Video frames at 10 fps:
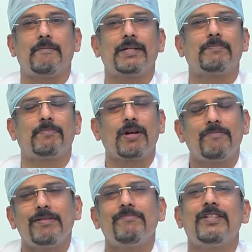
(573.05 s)
But the
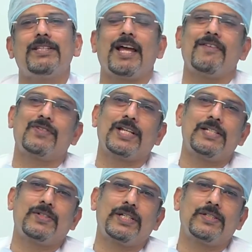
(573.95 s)
problem with
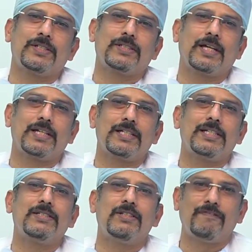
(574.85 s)
lifestyle changes are it
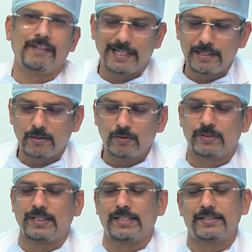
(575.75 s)
is difficult to
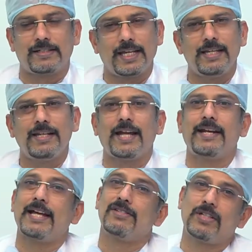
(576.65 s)
sustain
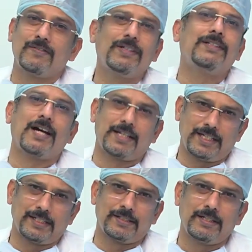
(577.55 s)
and achieve the
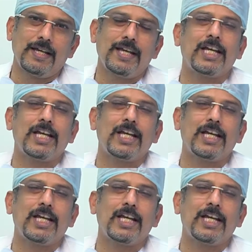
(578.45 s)
targets,